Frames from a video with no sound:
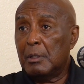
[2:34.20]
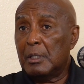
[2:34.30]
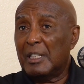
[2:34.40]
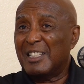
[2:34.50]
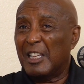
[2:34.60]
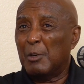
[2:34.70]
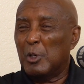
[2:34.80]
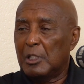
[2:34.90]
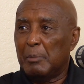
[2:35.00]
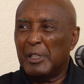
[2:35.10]
they said,
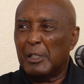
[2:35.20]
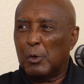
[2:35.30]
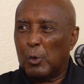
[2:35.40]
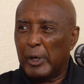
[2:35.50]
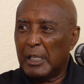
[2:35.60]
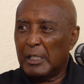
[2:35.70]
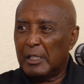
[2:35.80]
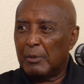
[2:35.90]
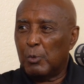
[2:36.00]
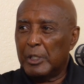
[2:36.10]
wouldn't it be great
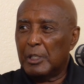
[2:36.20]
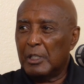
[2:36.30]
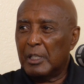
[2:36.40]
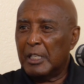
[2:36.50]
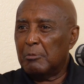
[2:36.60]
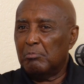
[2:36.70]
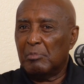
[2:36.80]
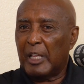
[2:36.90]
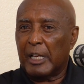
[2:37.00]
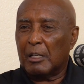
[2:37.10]
if we could get
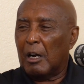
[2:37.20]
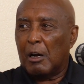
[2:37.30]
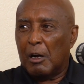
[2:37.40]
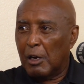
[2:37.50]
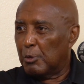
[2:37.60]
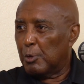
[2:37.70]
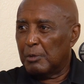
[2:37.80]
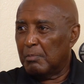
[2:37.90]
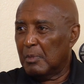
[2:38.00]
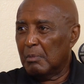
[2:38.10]
like
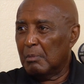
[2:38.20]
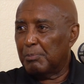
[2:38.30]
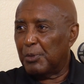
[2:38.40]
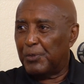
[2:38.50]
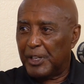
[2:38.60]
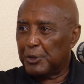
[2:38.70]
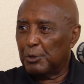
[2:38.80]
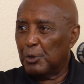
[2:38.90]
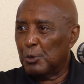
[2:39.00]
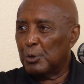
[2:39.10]
100
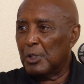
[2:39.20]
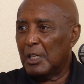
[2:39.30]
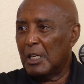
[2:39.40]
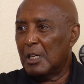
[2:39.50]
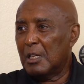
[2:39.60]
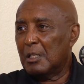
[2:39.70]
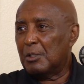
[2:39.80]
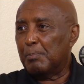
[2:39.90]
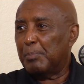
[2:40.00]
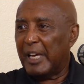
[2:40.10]
professionals
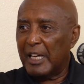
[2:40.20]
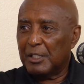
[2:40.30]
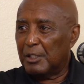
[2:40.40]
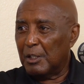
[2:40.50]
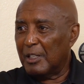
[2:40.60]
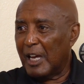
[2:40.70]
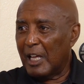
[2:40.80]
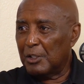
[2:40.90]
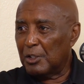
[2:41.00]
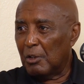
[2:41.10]
to pass their
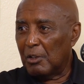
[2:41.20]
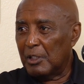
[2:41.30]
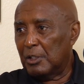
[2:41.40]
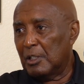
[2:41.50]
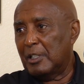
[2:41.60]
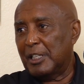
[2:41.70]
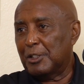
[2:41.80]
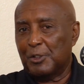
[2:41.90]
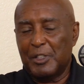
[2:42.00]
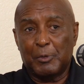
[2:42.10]
knowledge on to the
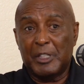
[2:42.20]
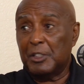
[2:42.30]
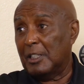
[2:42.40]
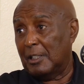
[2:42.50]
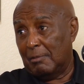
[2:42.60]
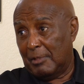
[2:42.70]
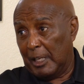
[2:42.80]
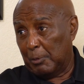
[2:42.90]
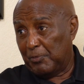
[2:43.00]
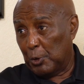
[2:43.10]
next generation, and
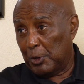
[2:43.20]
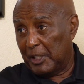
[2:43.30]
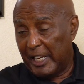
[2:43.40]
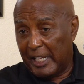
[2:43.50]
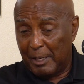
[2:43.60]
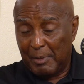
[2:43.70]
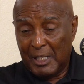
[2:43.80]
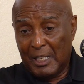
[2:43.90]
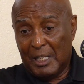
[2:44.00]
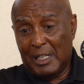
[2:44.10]
therefore the name.
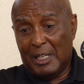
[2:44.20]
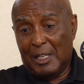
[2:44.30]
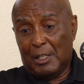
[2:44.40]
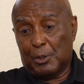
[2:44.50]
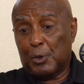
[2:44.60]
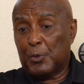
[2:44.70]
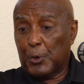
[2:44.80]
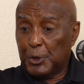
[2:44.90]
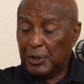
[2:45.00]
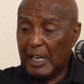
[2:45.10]
So the
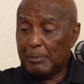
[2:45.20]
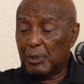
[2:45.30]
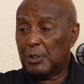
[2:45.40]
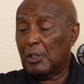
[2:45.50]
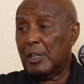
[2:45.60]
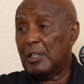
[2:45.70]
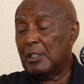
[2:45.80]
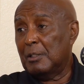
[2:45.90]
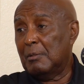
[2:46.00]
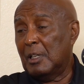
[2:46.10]
first chapter started
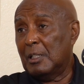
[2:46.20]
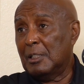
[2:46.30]
in